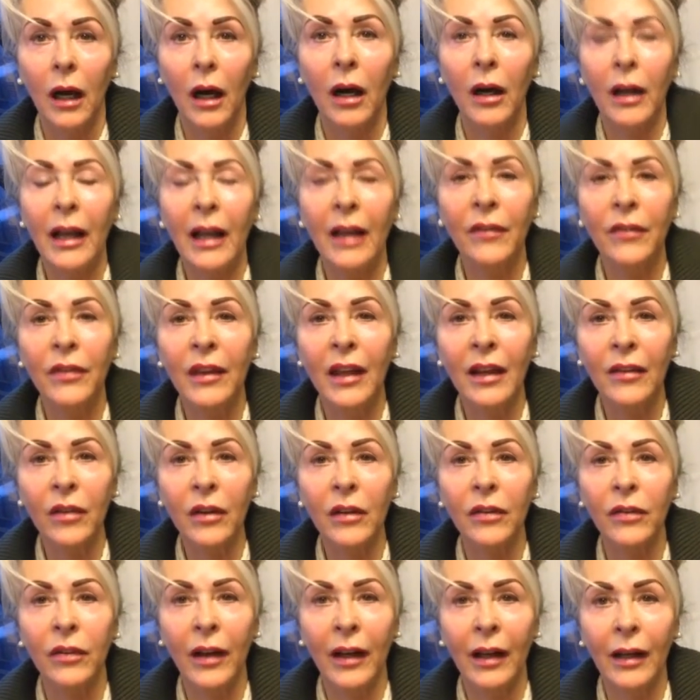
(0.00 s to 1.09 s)
I have never
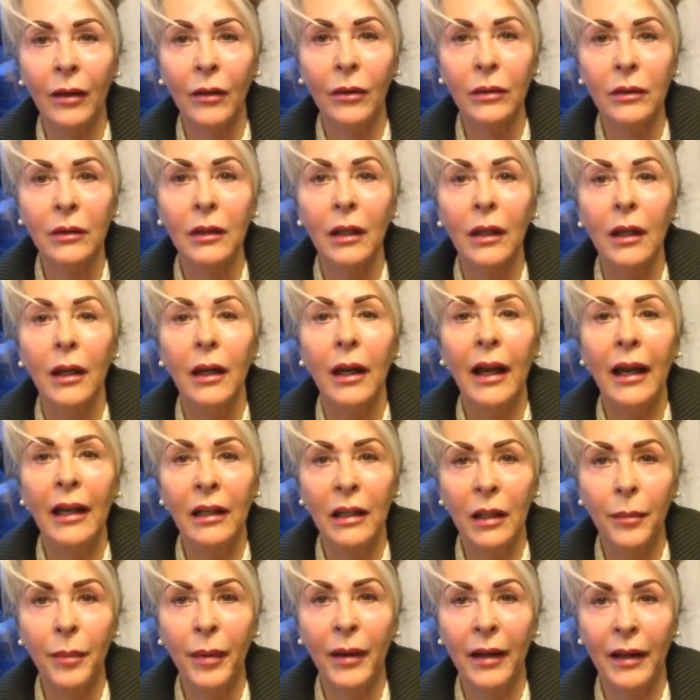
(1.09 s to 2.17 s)
felt
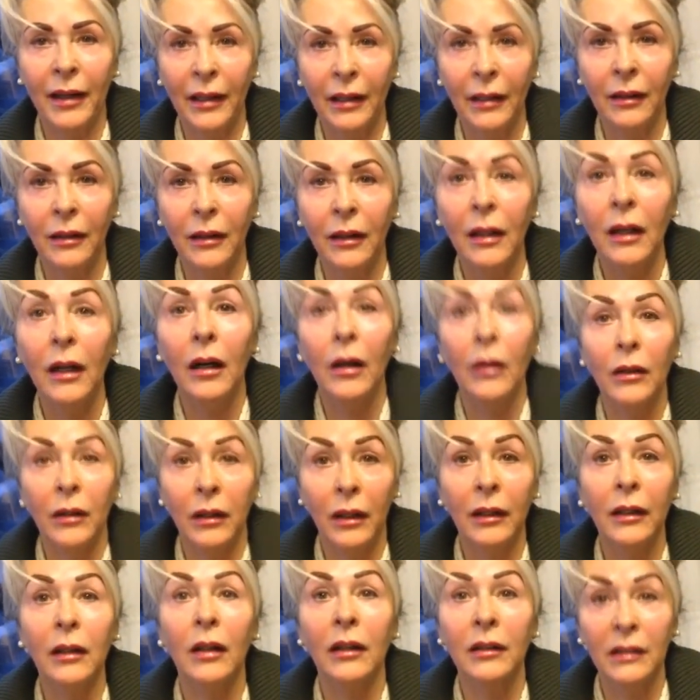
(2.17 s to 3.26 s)
any pain
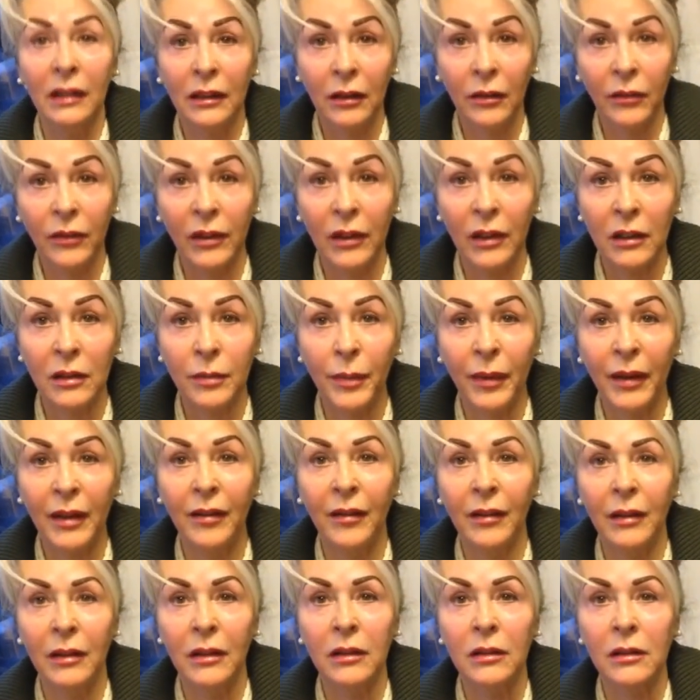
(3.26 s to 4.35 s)
like I did of the
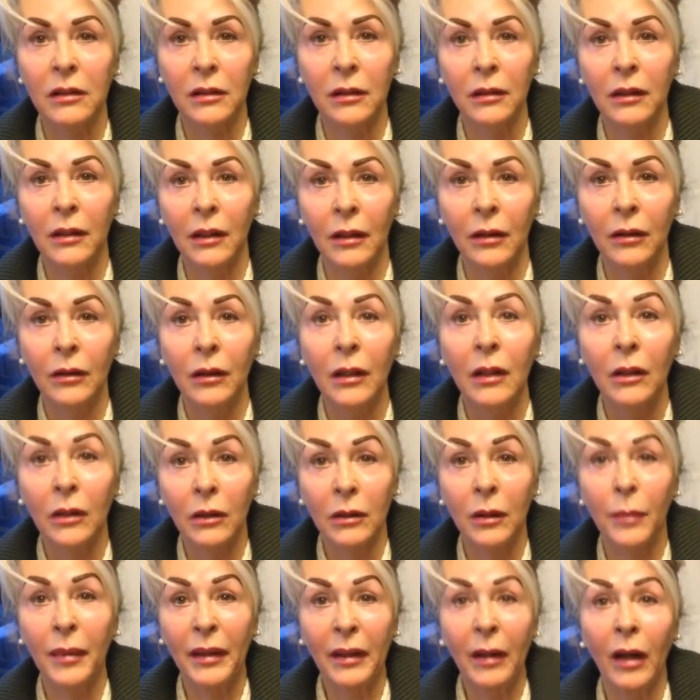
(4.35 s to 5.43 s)
experience, you know.
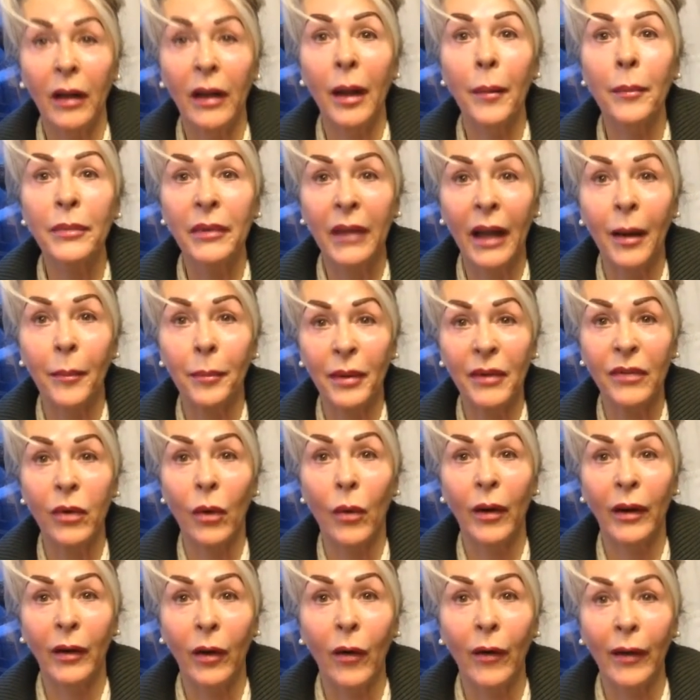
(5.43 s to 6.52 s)
Because I mean, I numbed up
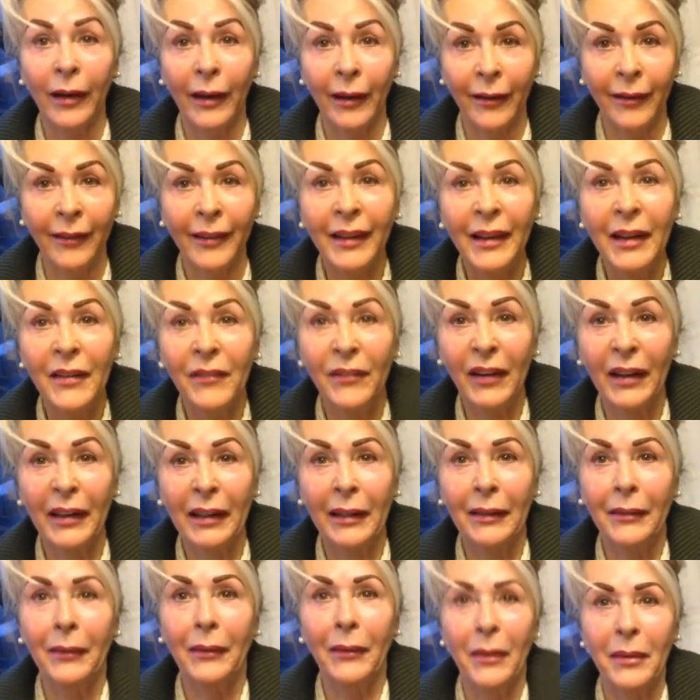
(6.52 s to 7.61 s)
before I got here. Yeah.
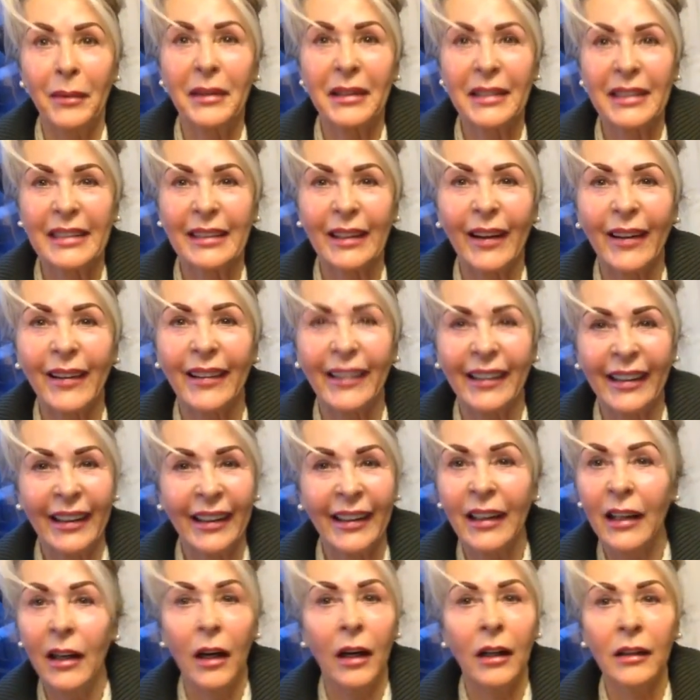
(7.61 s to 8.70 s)
Thinking, oh, I'm going to start
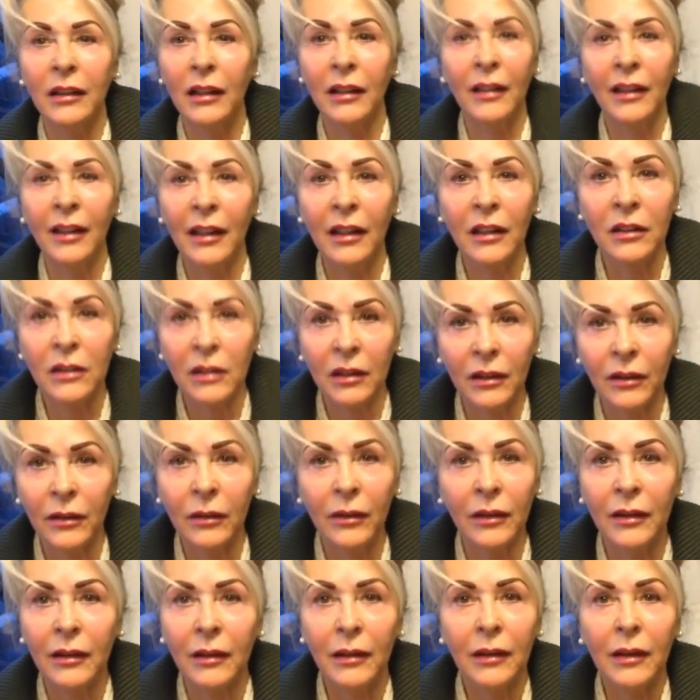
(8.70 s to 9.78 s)
it. I didn't need to.
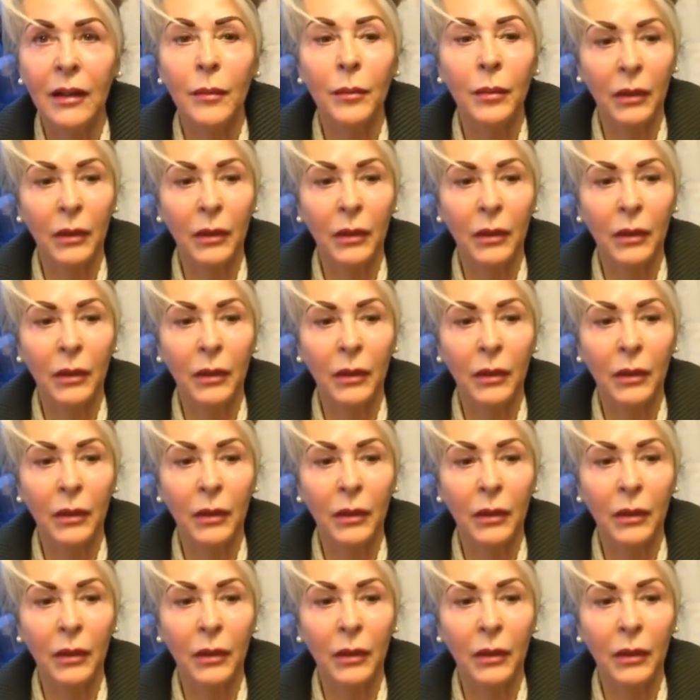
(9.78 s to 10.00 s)
Yeah.